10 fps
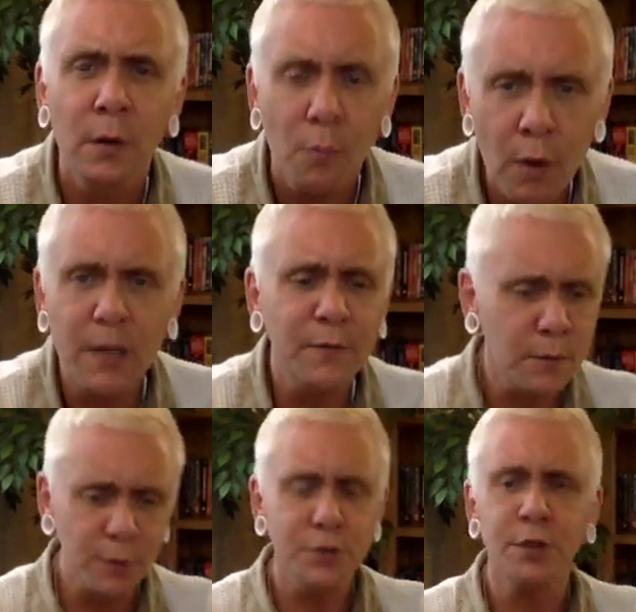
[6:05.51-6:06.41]
What if
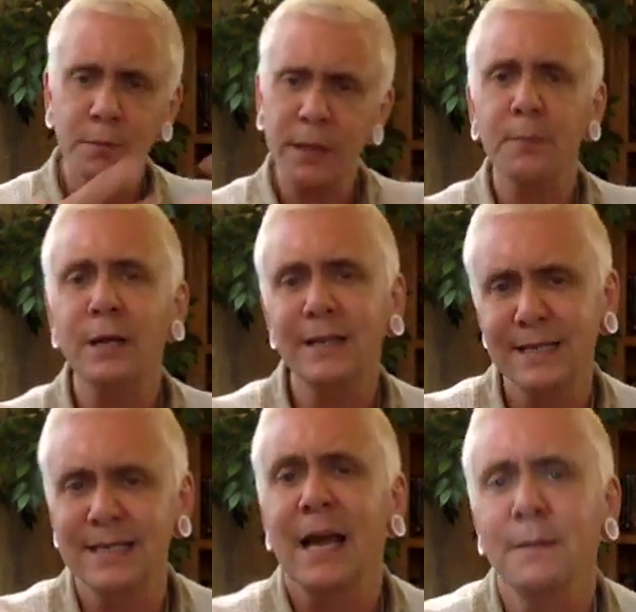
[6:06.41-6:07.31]
you put two people in the
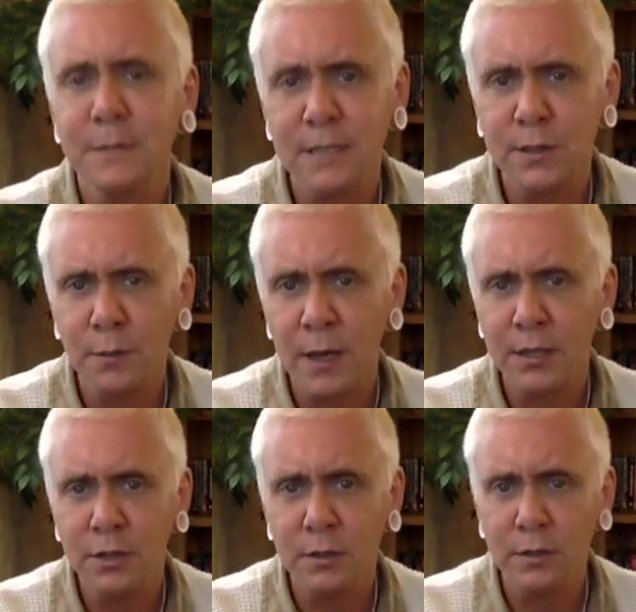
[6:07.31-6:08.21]
same
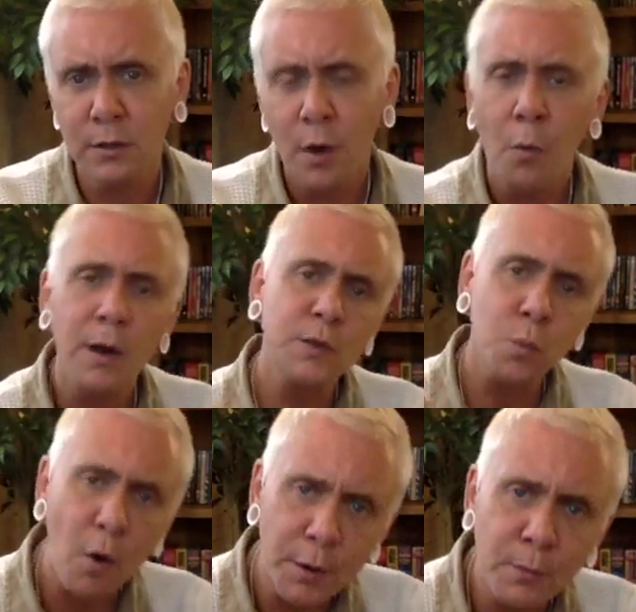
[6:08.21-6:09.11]
situation? Why is
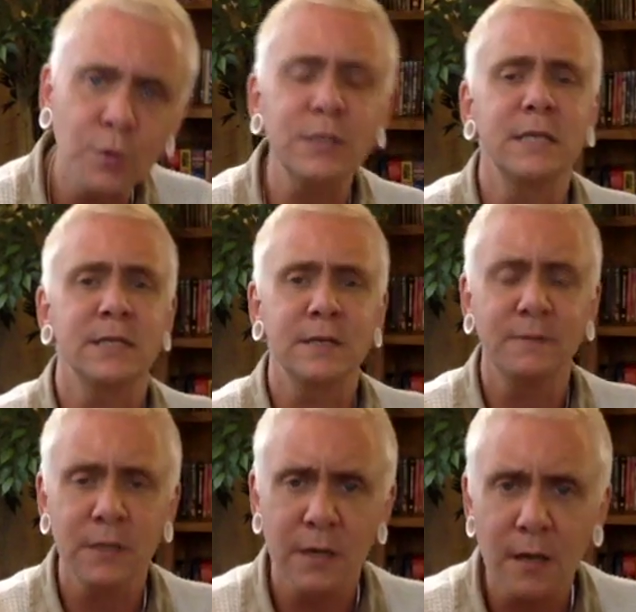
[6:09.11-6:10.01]
one more
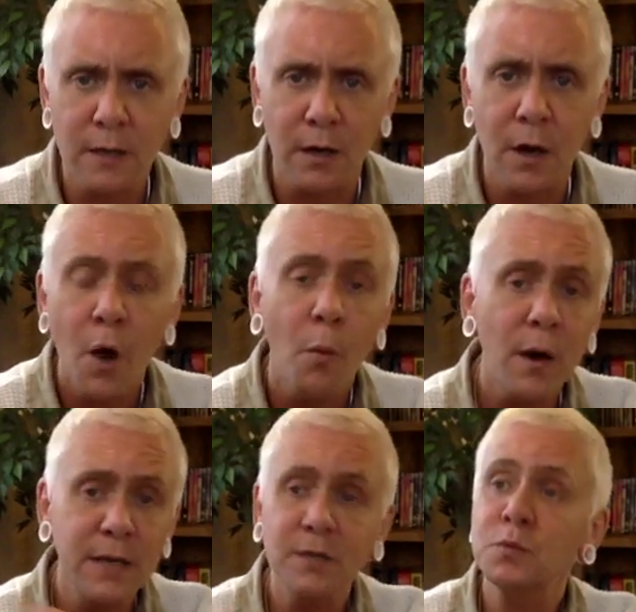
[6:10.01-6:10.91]
sensitive than another?
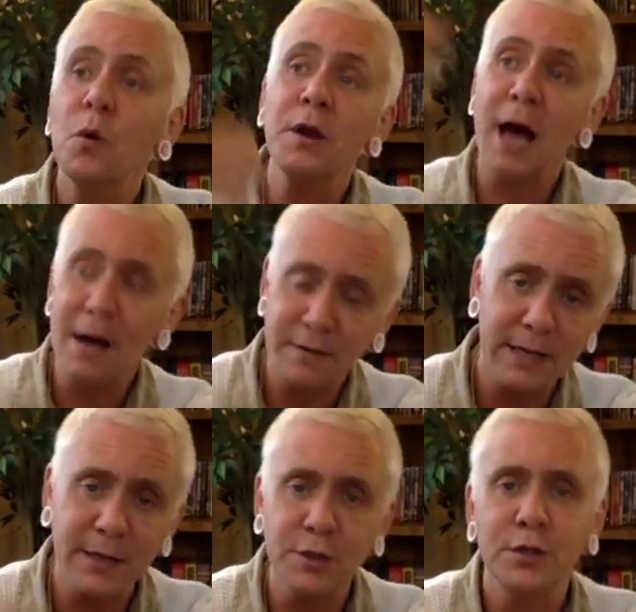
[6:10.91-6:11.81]
Why does one have an
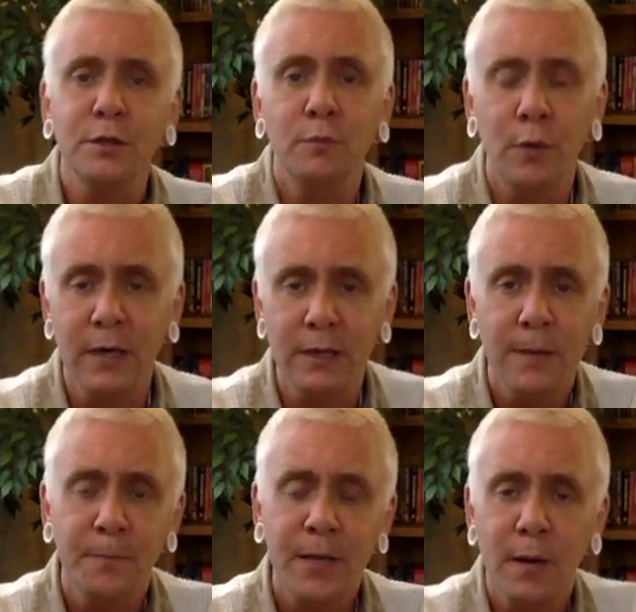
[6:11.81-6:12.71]
issue
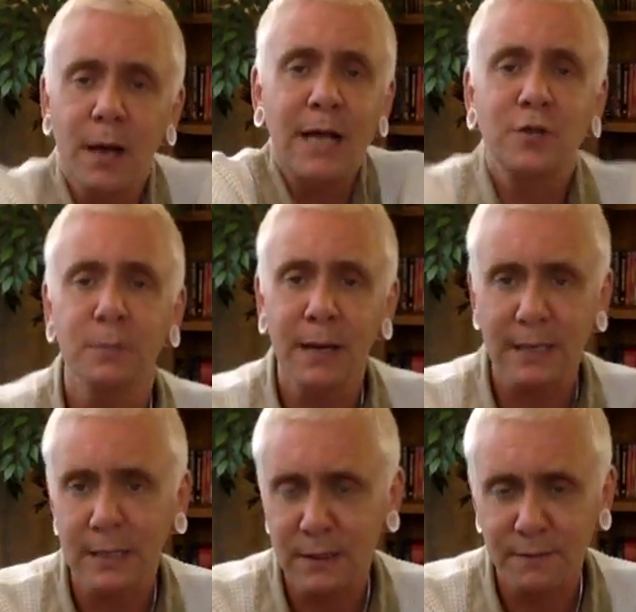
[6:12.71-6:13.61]
with,
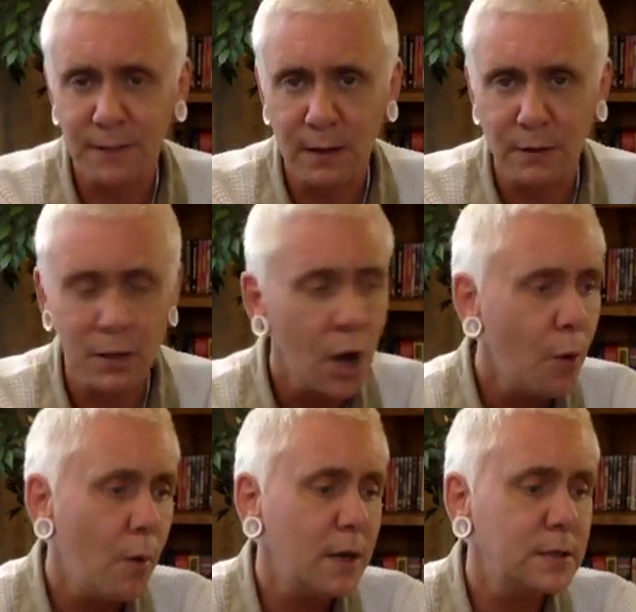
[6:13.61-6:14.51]
electromagnetic fields?
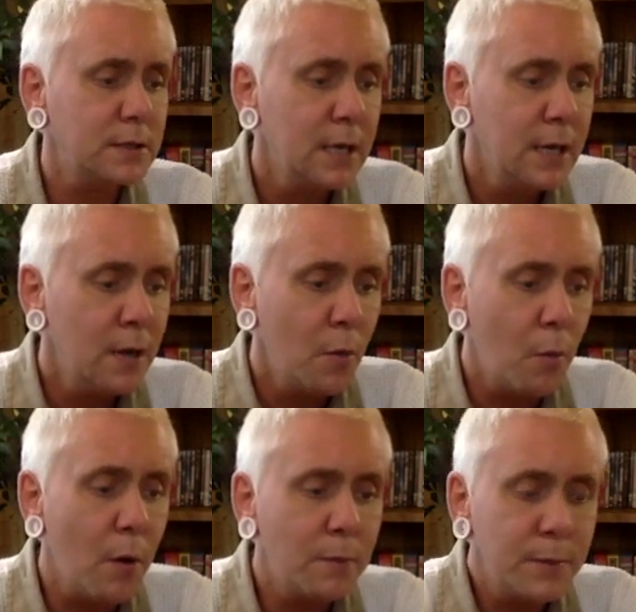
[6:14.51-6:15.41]
Why does
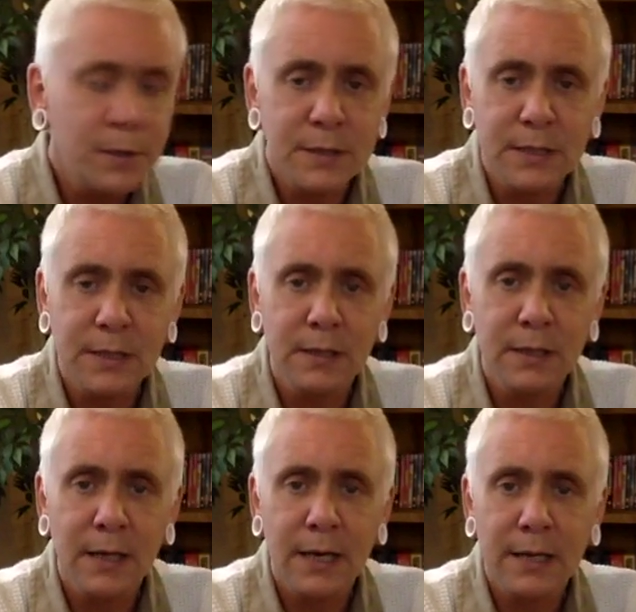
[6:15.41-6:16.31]
one
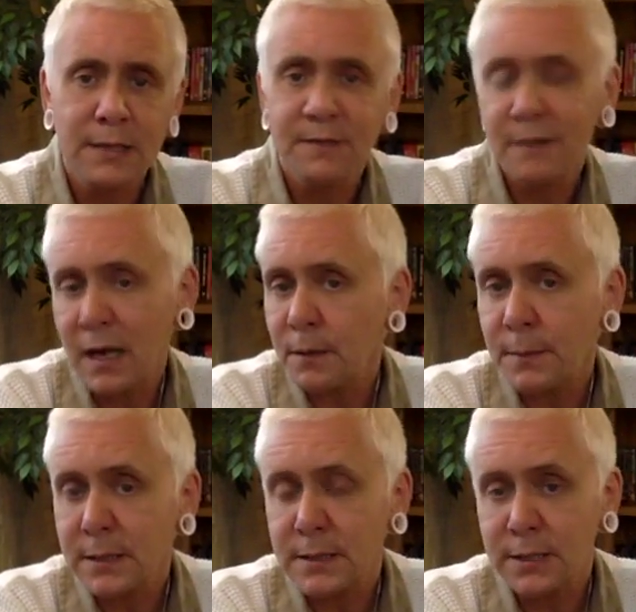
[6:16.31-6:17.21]
person
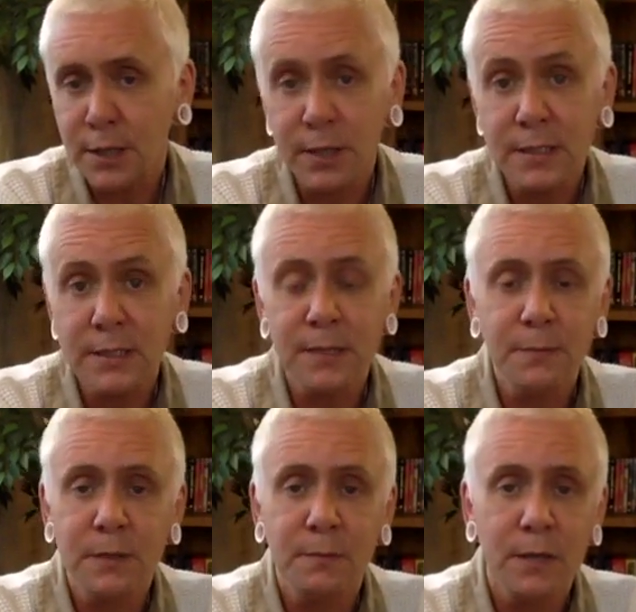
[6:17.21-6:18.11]
develop a certain
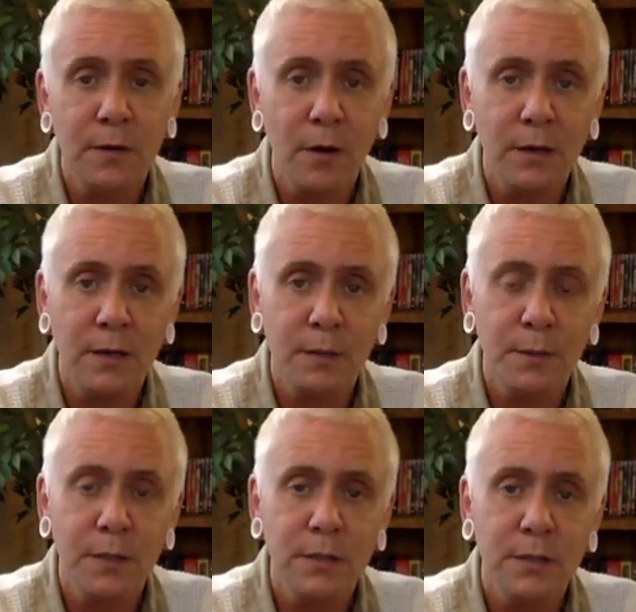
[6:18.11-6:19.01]
symptom and not another
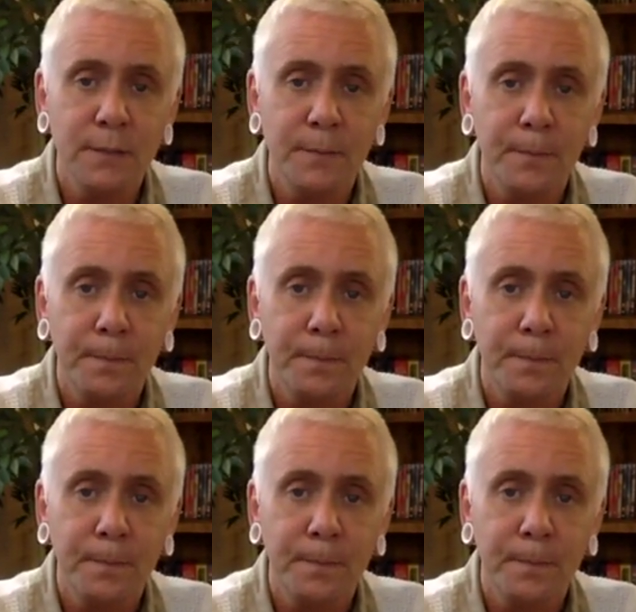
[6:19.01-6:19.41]
person?